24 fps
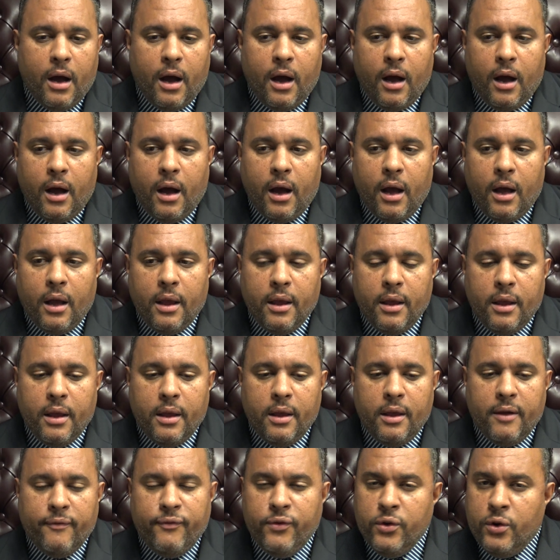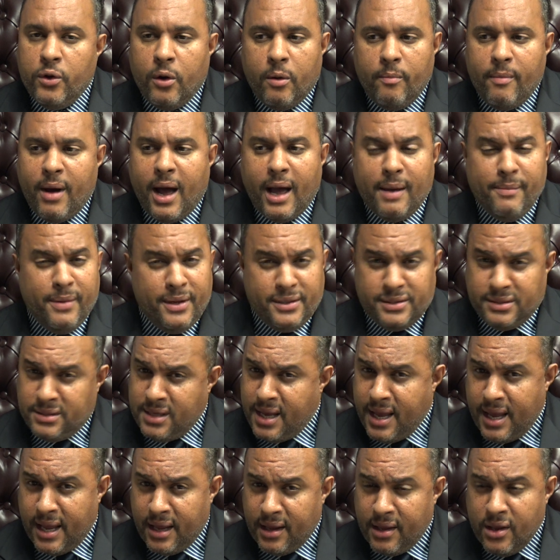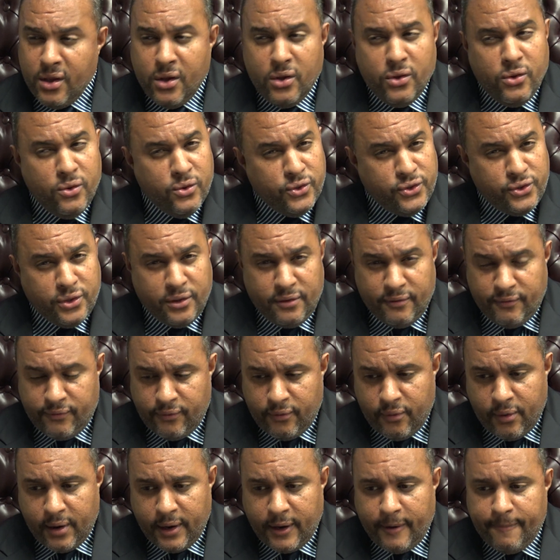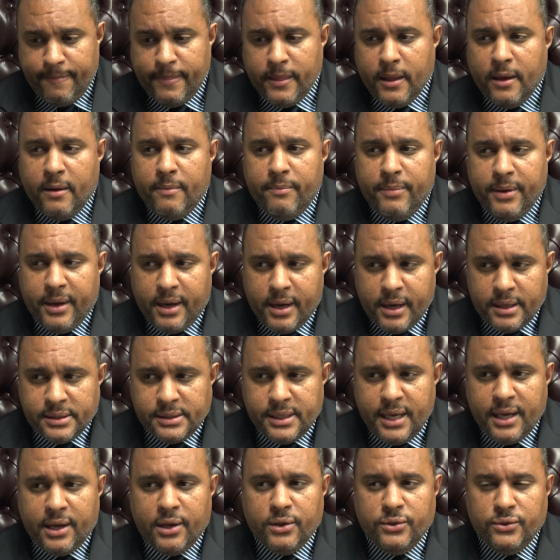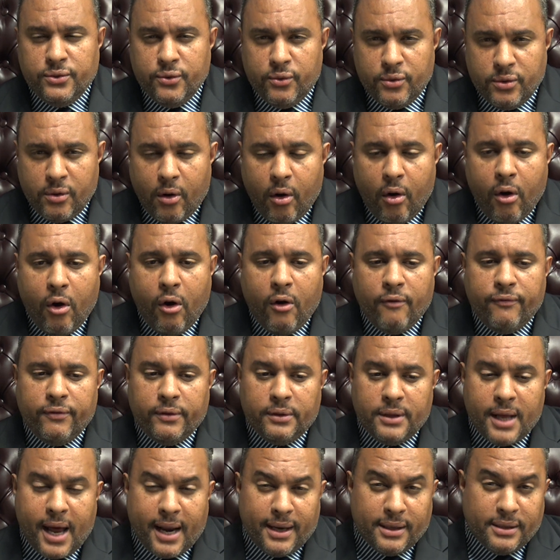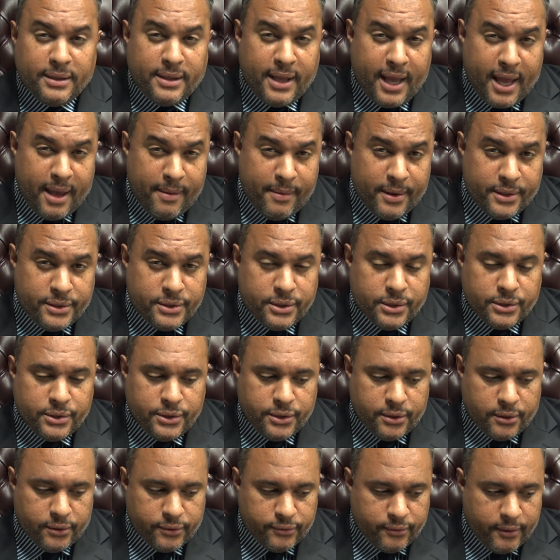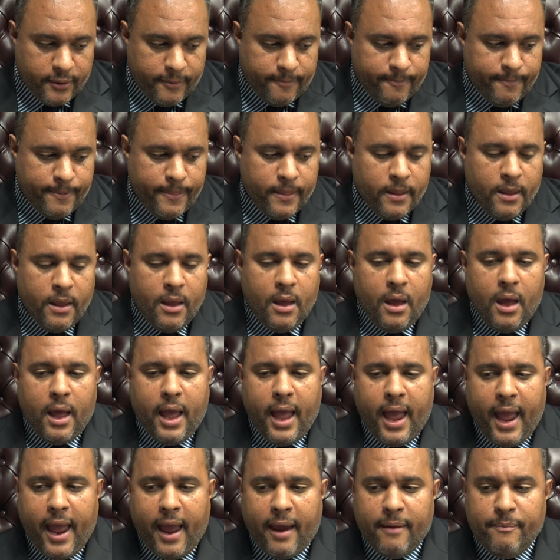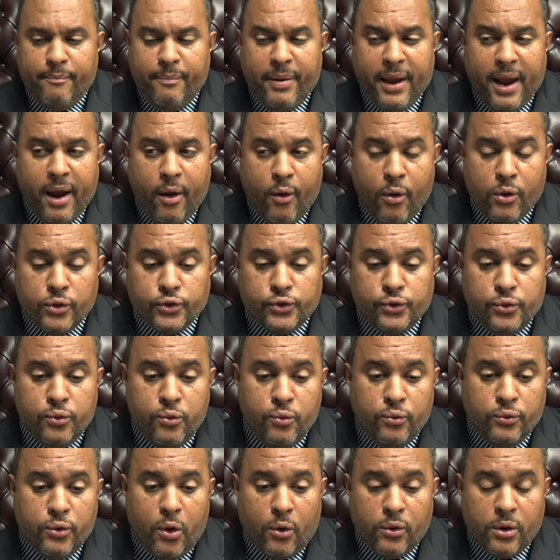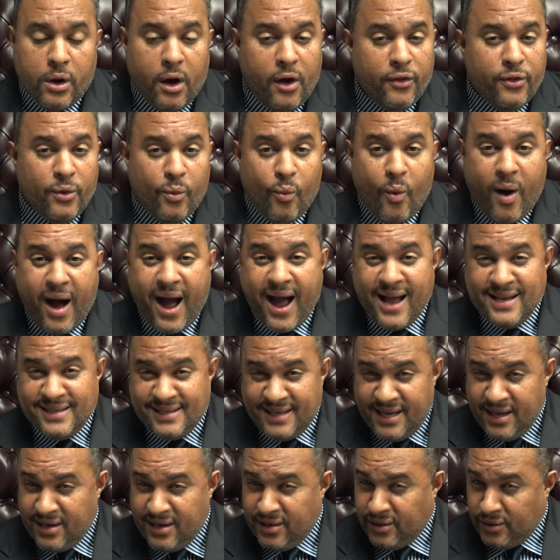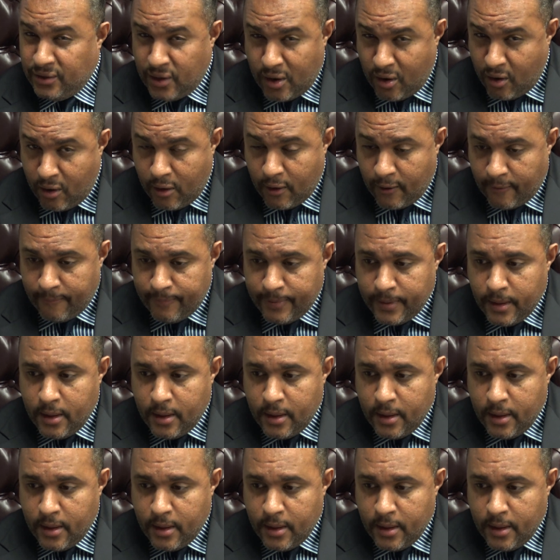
if you don't mind me saying, you should avoid it, because it can do an awful lot of damage to children. And parents who don't otherwise get along